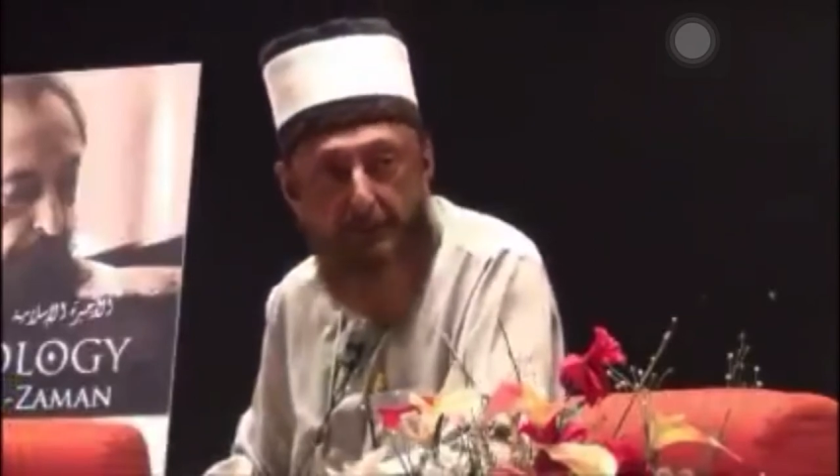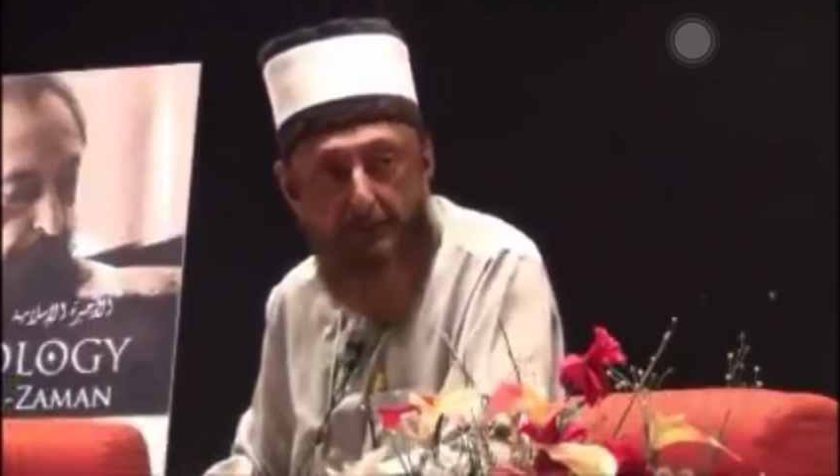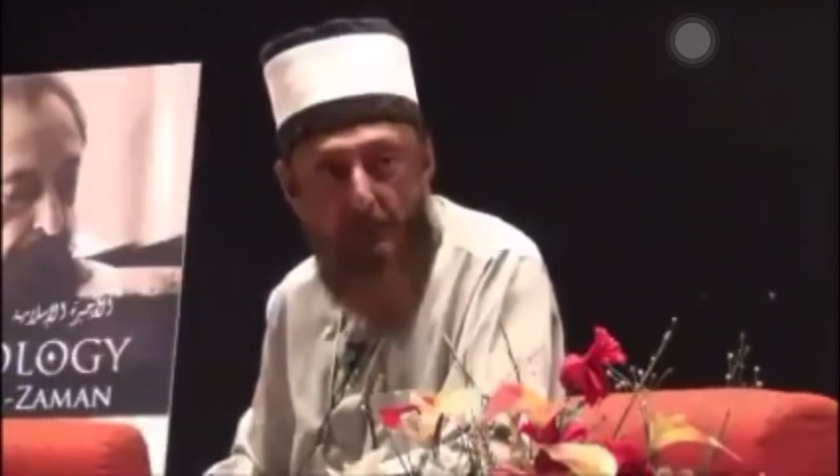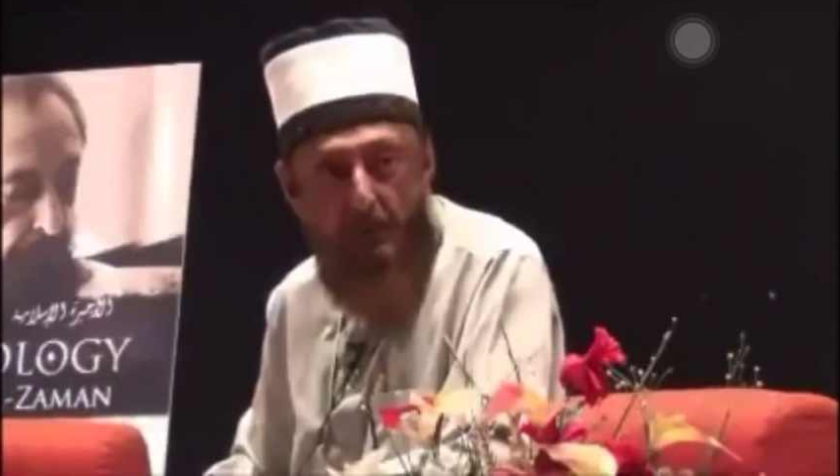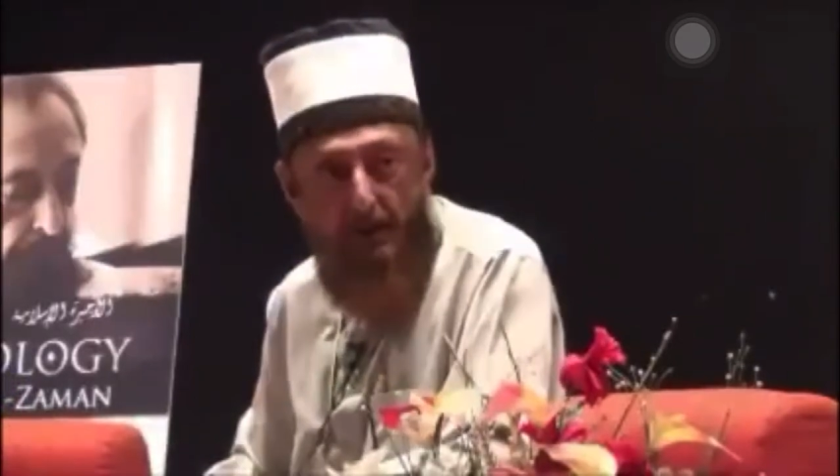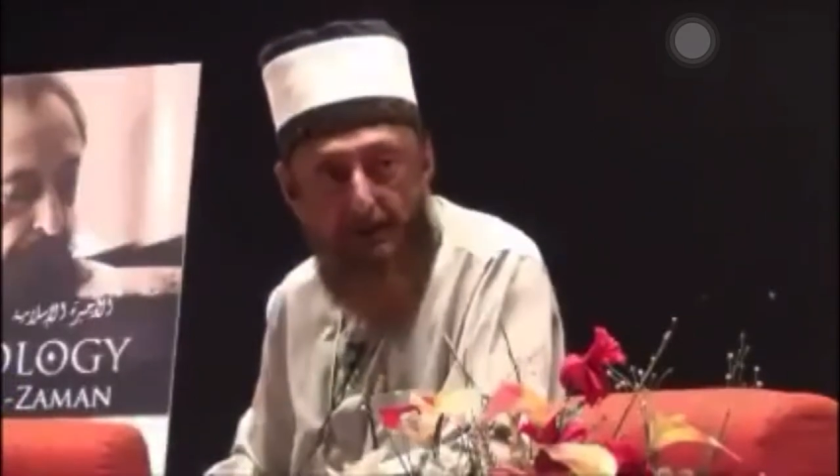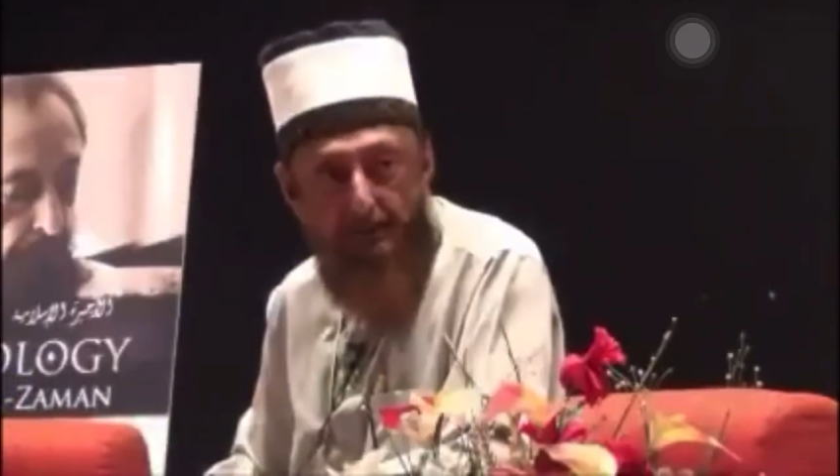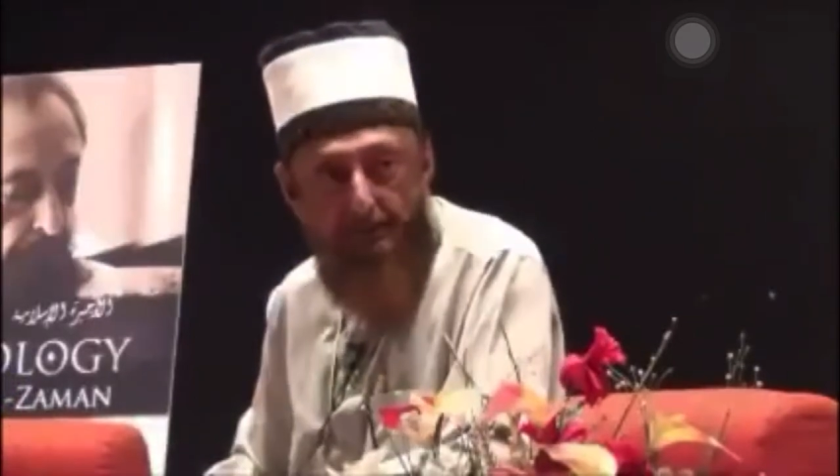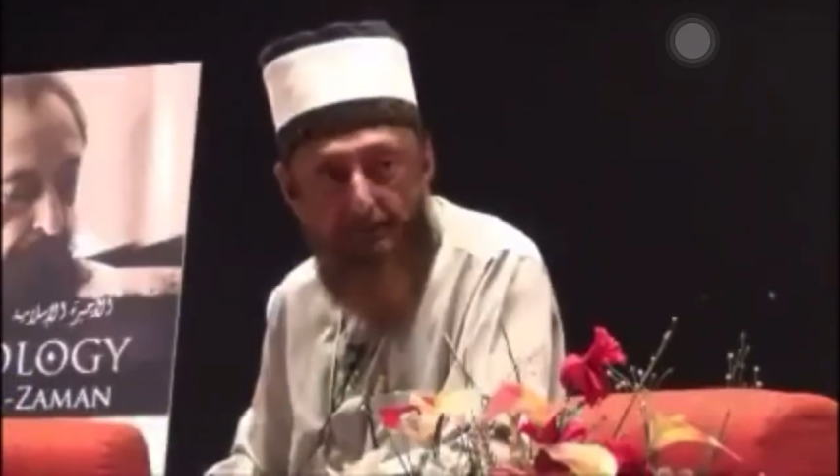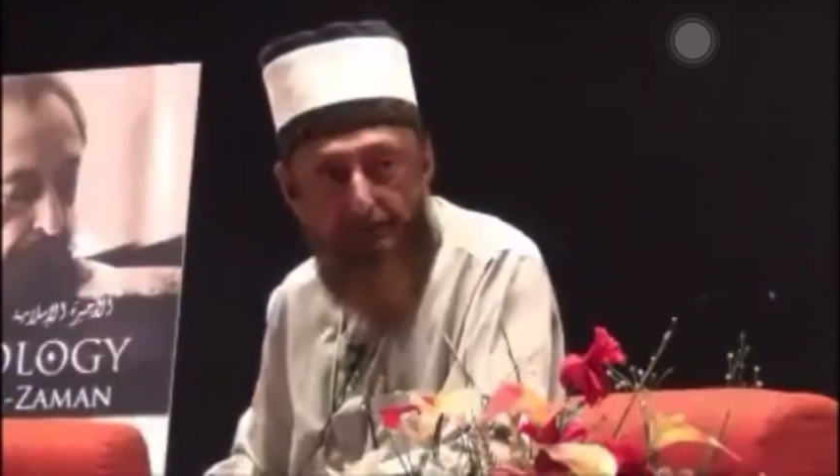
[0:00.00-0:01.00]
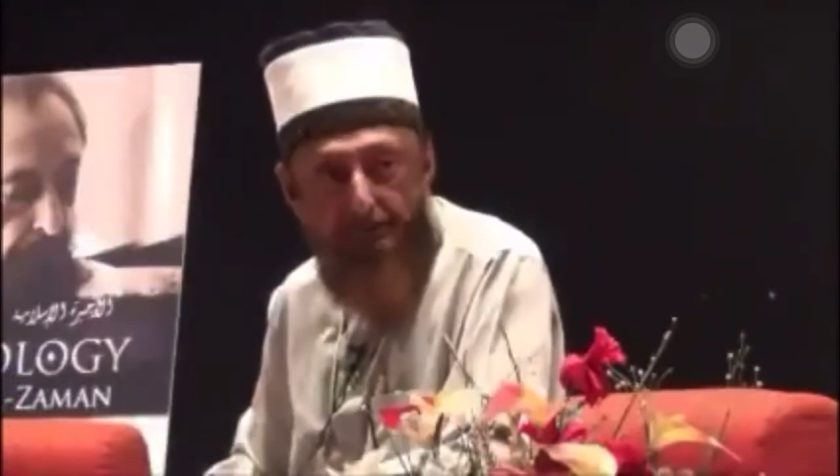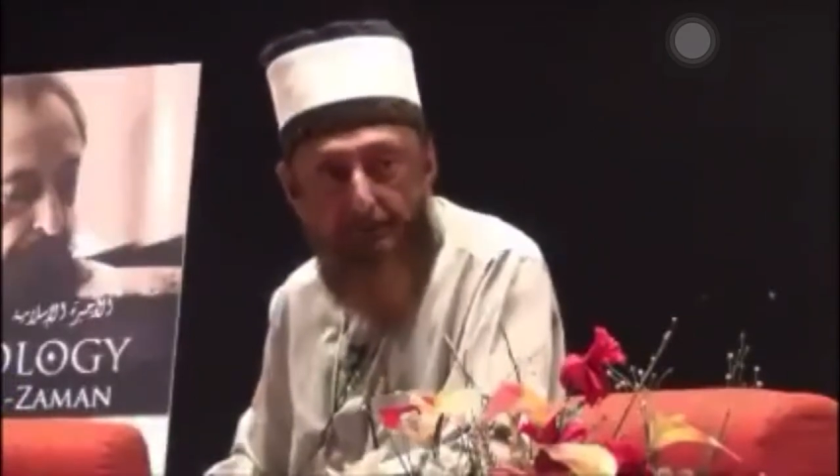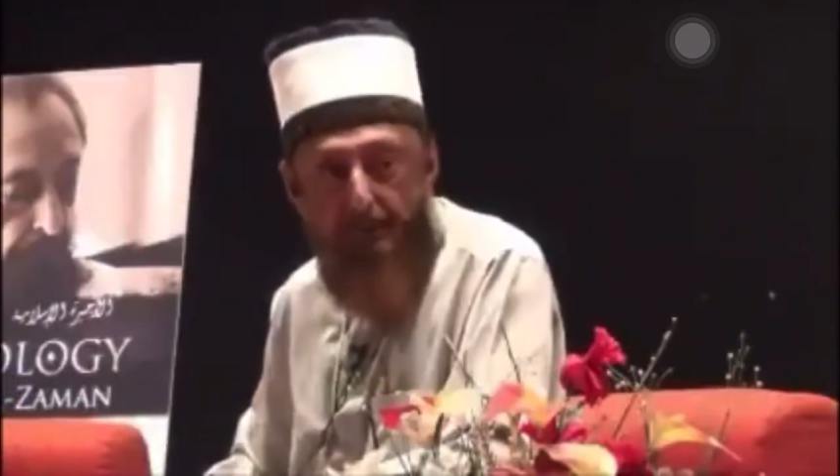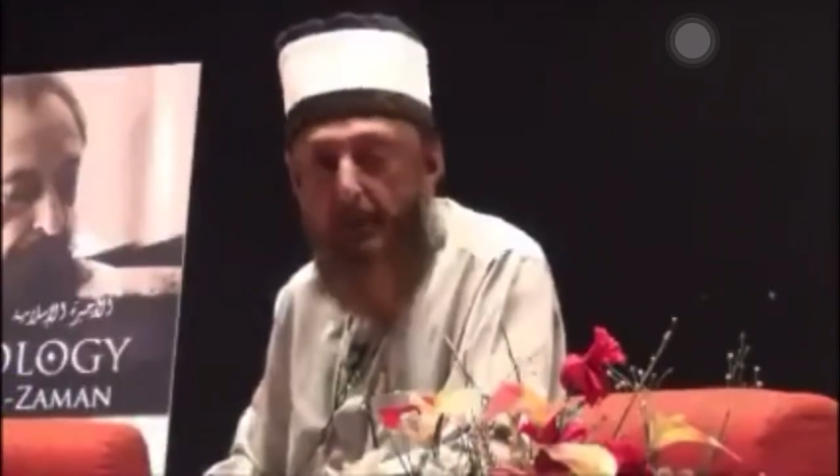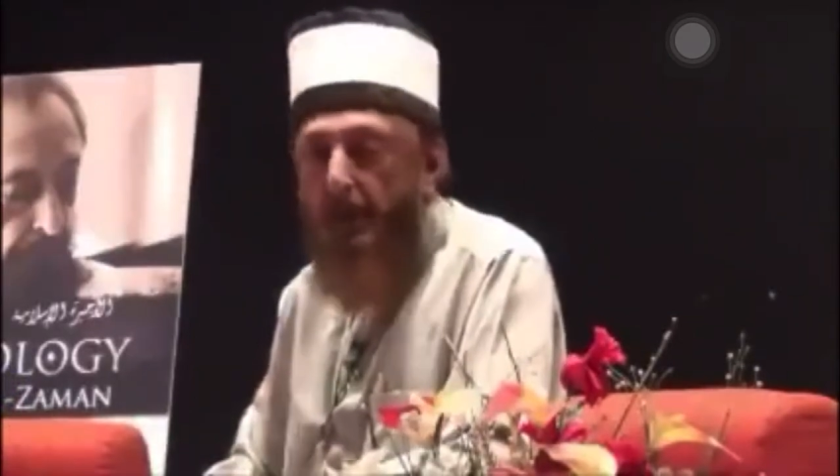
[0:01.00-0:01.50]
Number one,
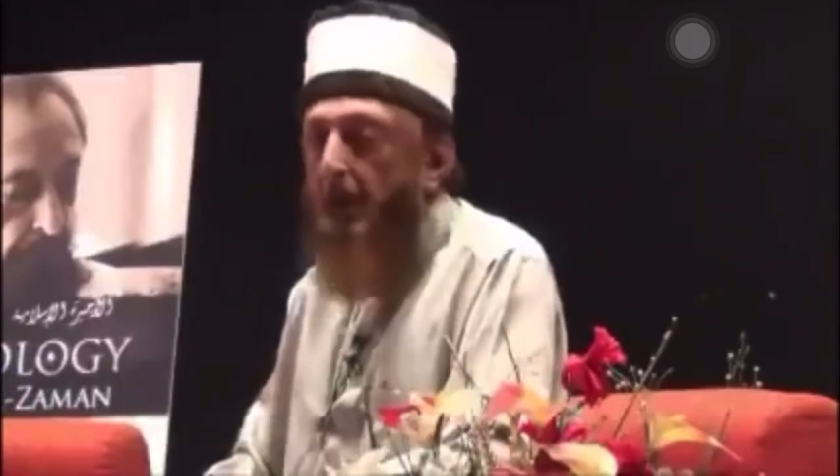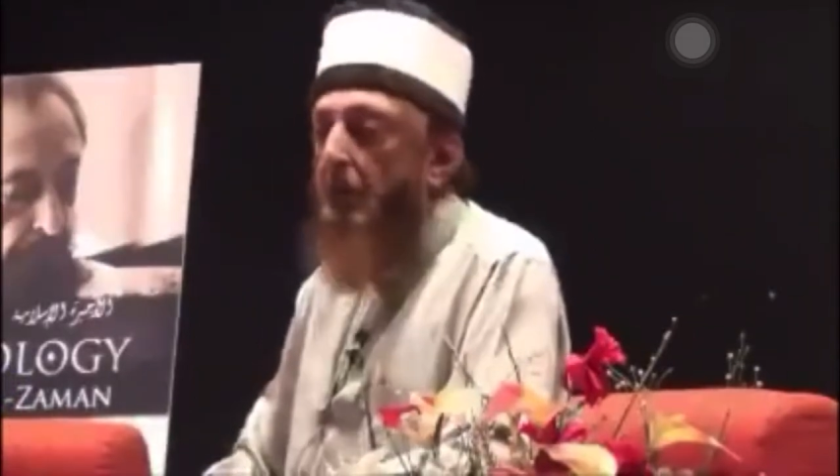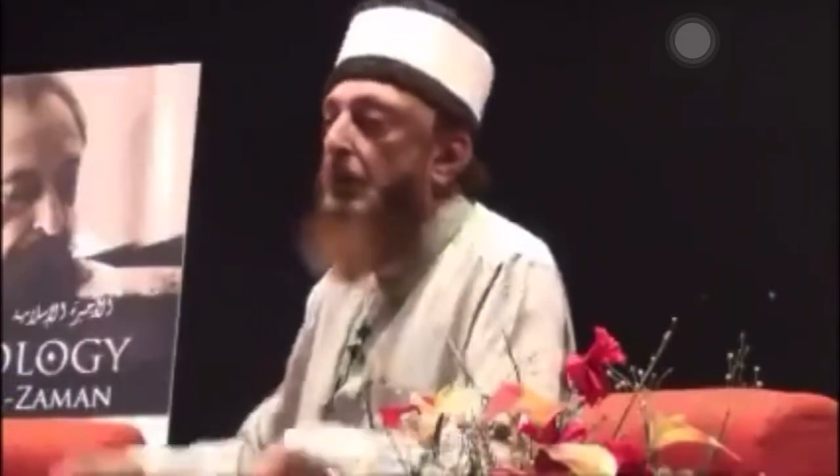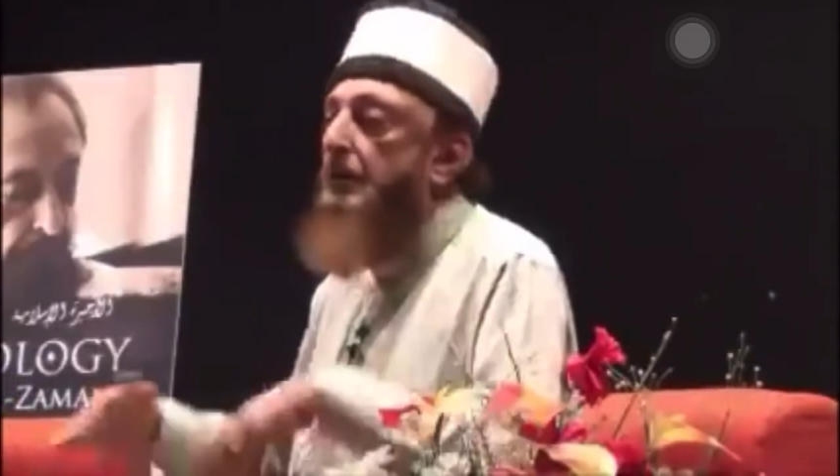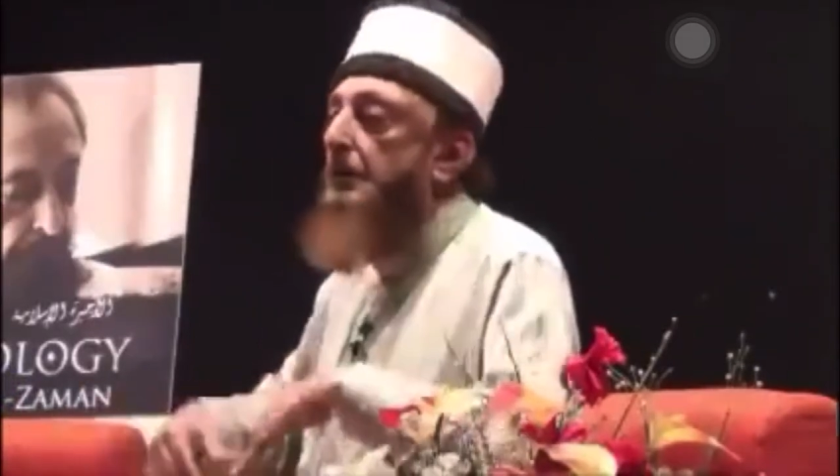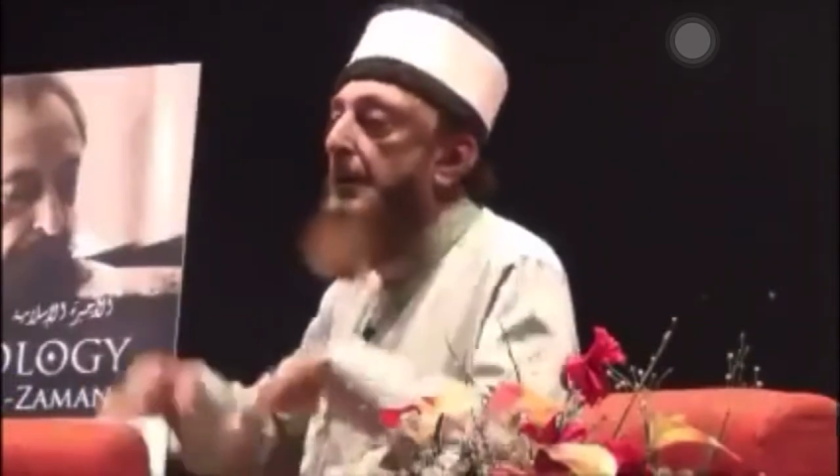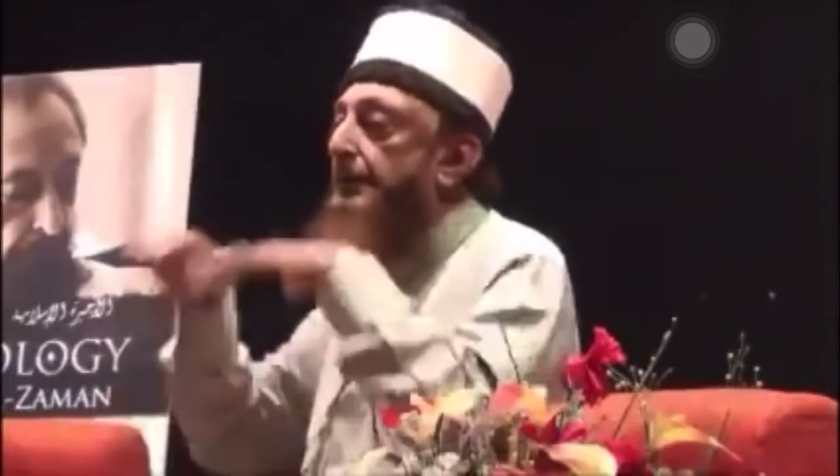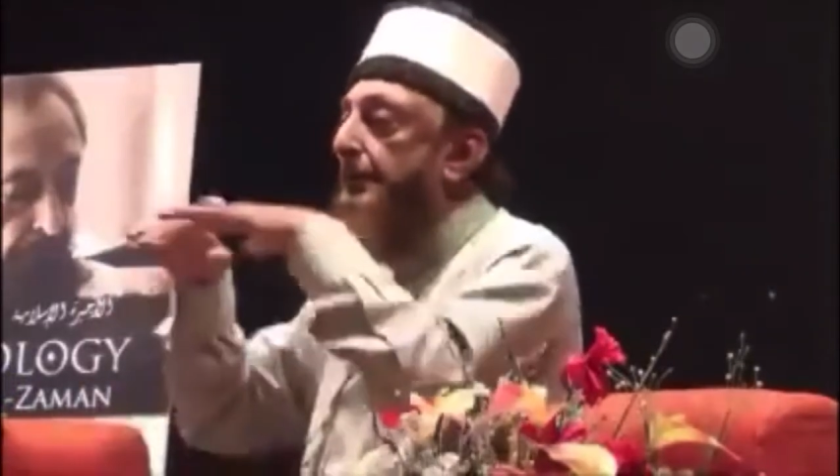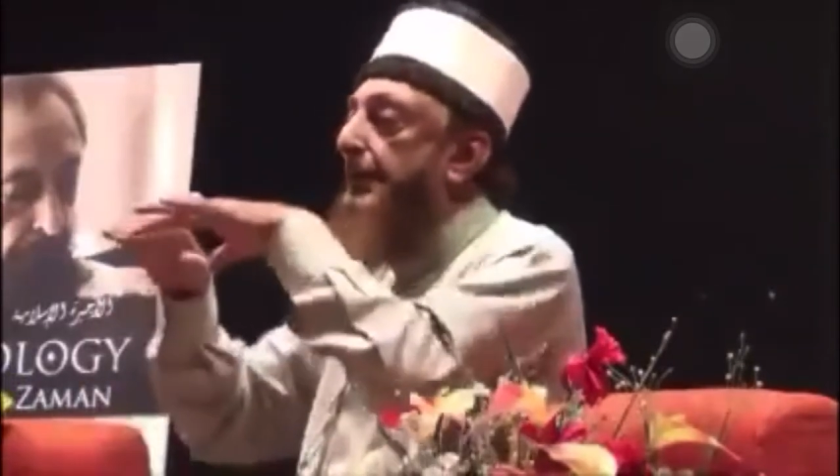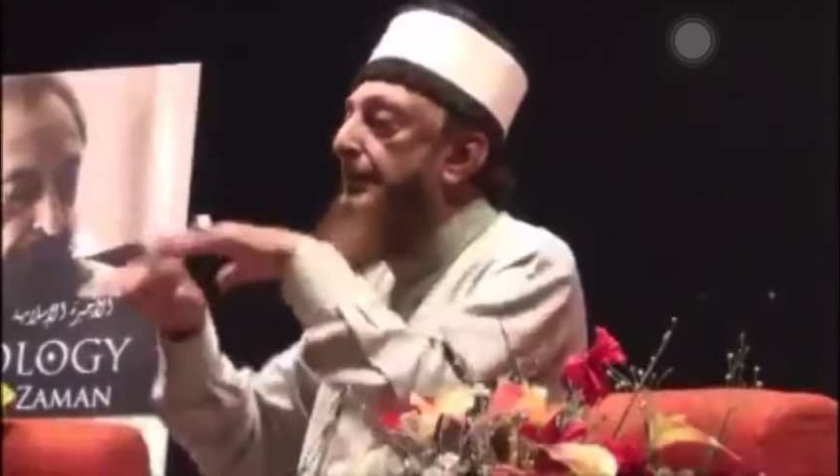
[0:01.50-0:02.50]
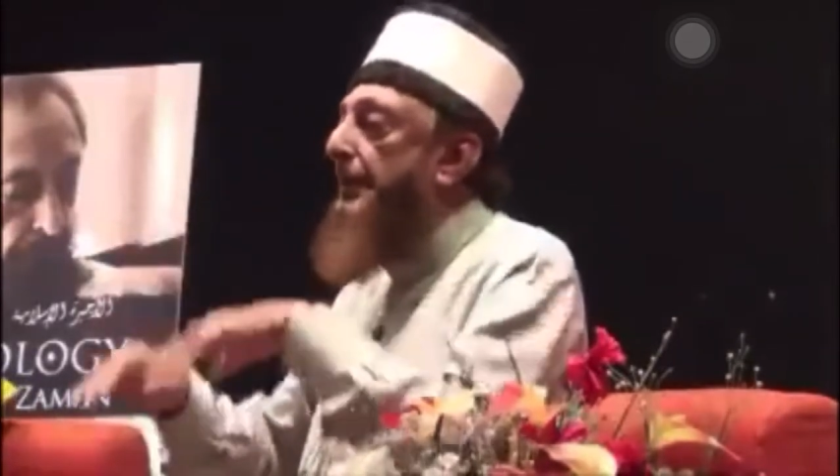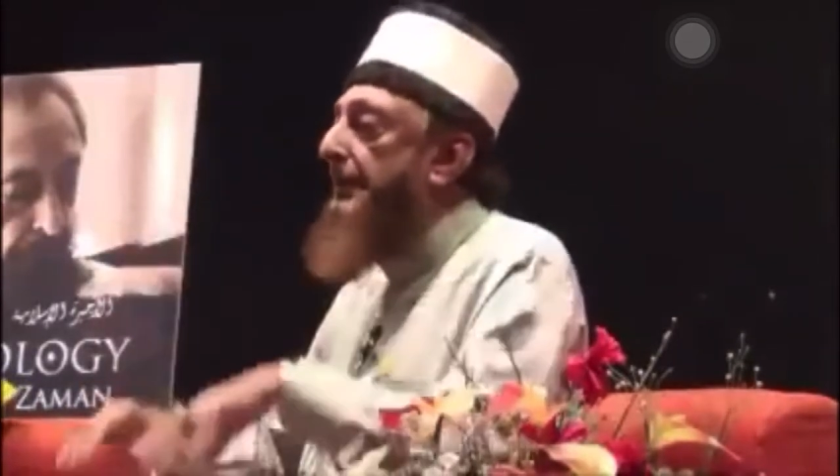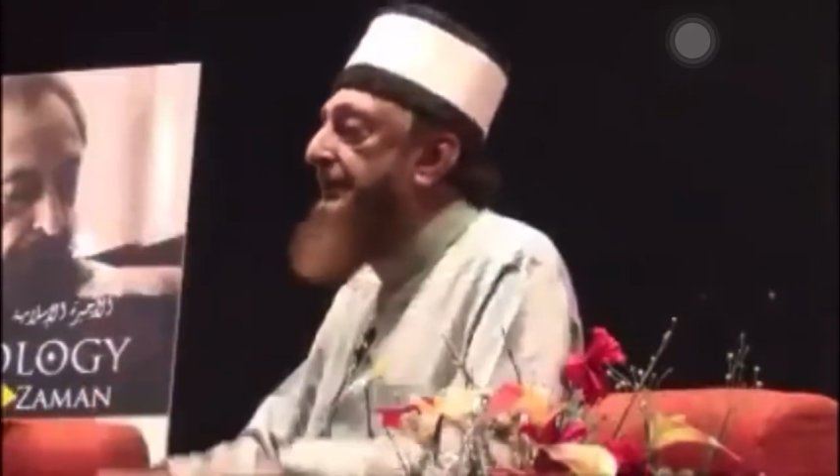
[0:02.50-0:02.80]
we will be put upon a